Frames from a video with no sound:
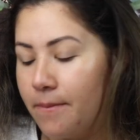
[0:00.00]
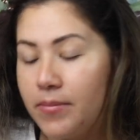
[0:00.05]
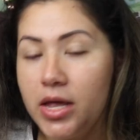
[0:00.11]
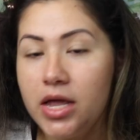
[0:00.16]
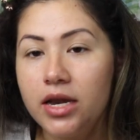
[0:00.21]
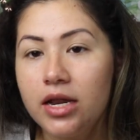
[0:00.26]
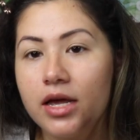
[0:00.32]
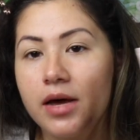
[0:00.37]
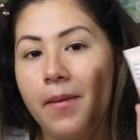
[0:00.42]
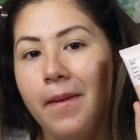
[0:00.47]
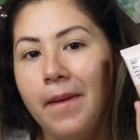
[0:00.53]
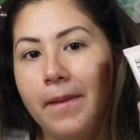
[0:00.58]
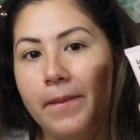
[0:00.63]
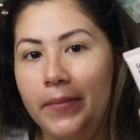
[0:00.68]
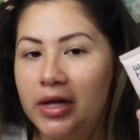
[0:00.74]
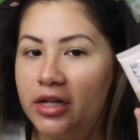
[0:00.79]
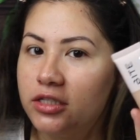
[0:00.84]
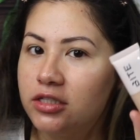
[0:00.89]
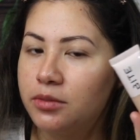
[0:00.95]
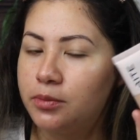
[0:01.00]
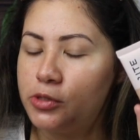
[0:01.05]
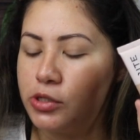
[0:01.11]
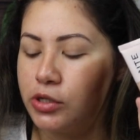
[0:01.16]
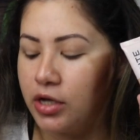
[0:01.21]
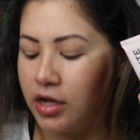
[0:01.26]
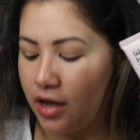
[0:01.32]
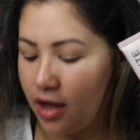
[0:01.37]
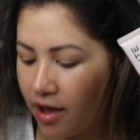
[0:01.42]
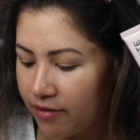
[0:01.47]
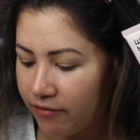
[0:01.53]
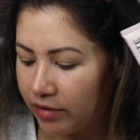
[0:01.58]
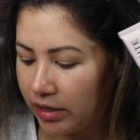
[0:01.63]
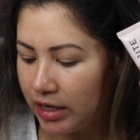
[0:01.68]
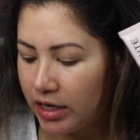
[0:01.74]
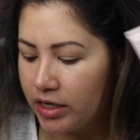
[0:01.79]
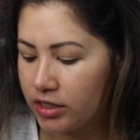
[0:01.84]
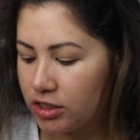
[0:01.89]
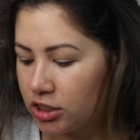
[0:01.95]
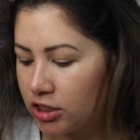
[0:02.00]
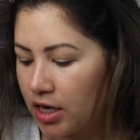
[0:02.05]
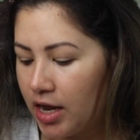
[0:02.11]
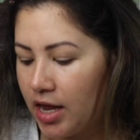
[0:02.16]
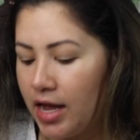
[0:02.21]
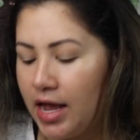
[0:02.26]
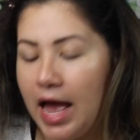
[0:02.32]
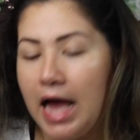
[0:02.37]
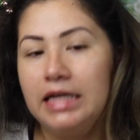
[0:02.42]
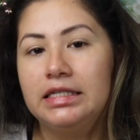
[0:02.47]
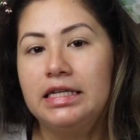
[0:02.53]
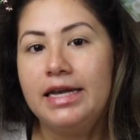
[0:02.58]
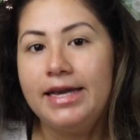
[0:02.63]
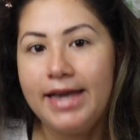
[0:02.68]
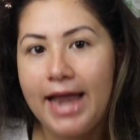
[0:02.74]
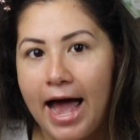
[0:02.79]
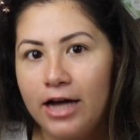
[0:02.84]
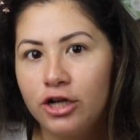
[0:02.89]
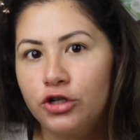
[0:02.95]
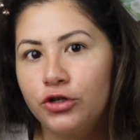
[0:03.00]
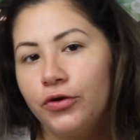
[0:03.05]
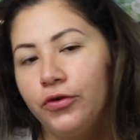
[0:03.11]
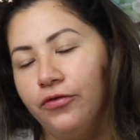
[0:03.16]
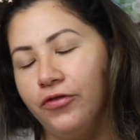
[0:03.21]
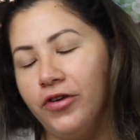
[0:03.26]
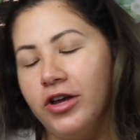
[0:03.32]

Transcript: medium buildable coverage, has a natural